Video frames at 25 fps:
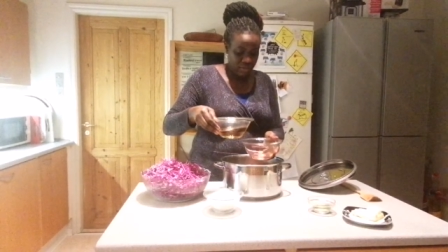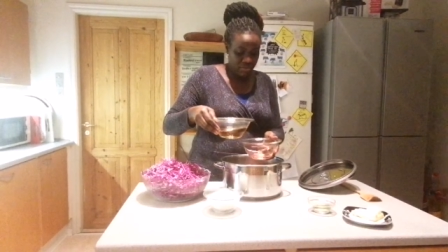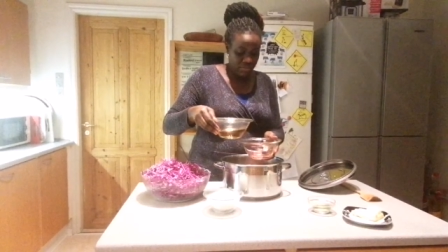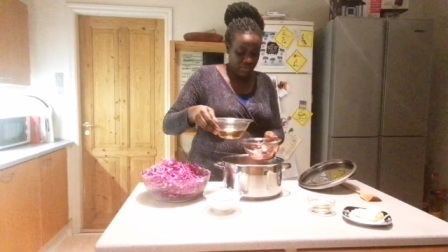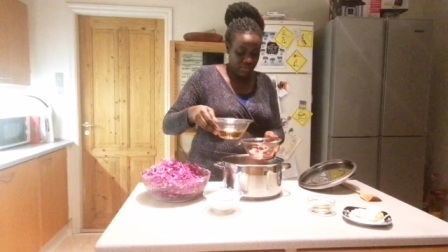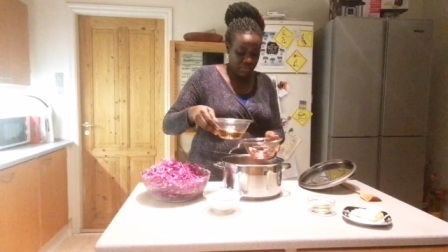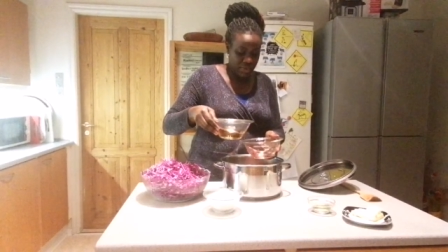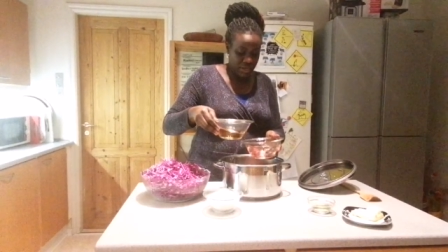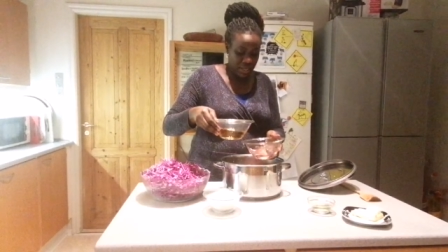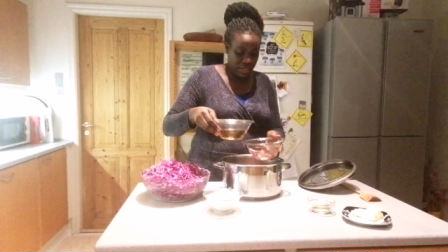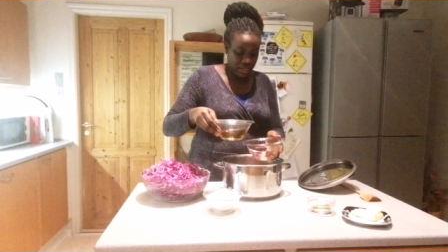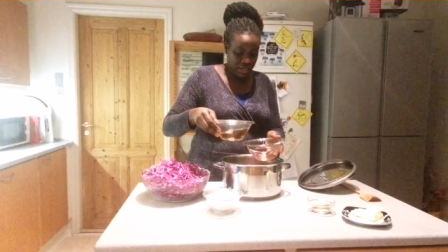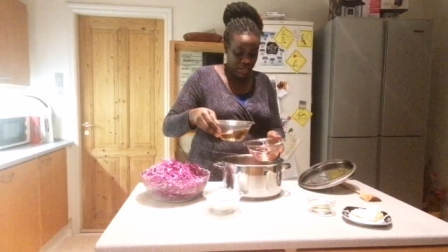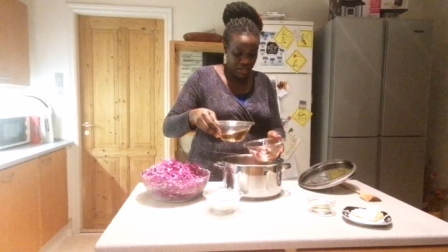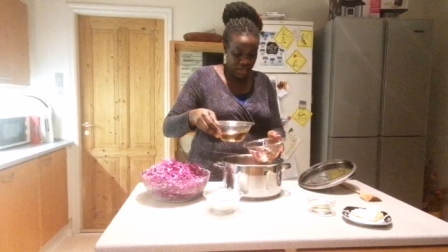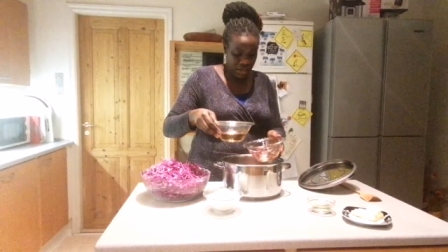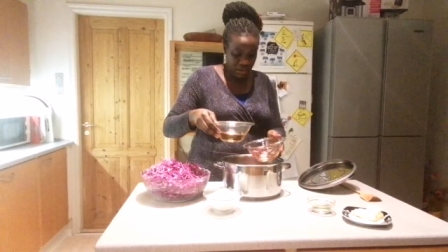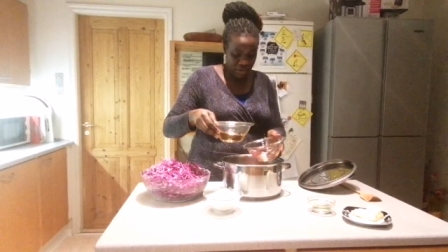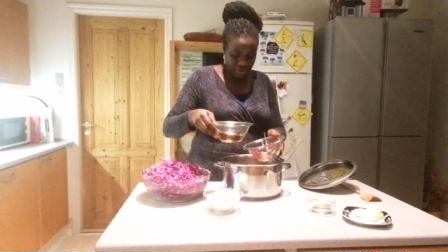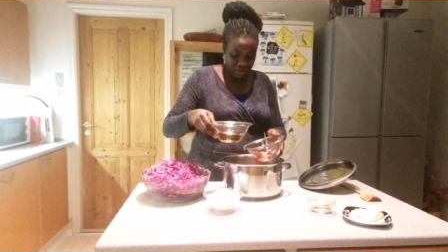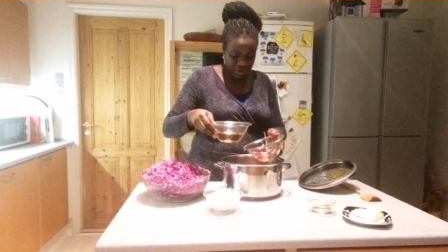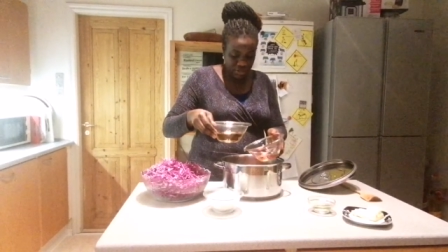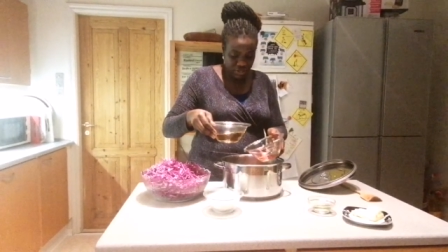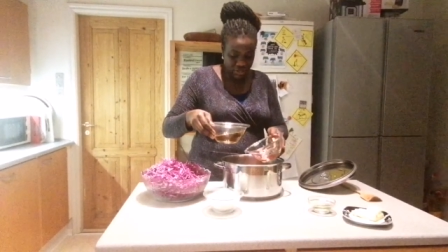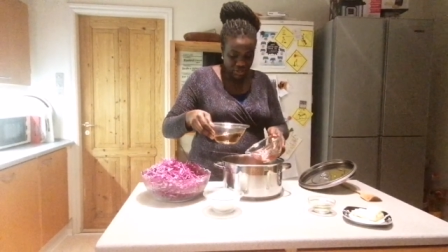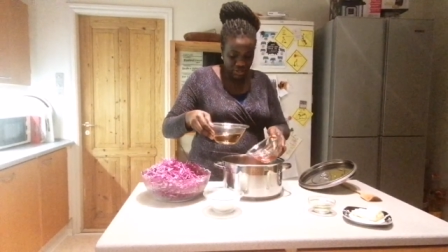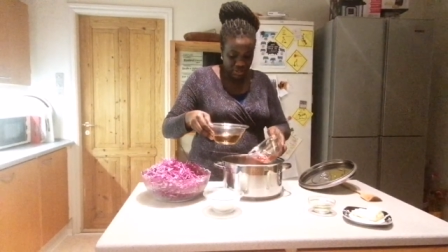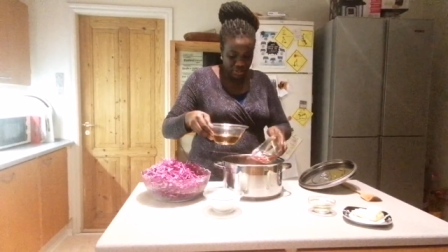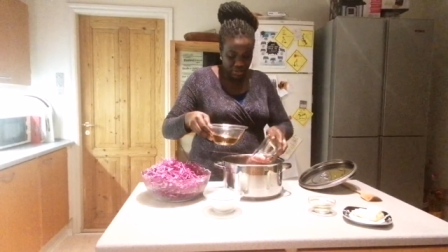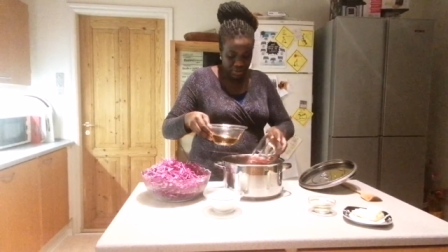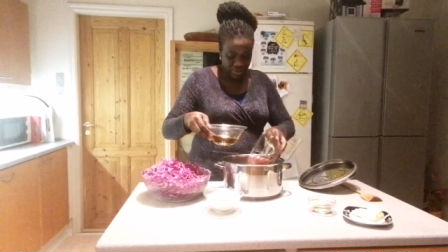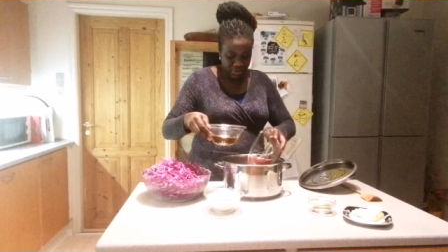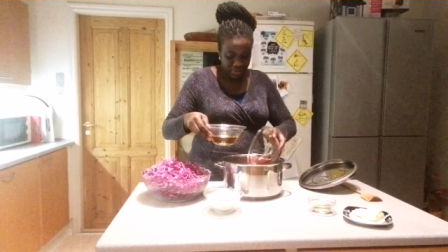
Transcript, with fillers: black currant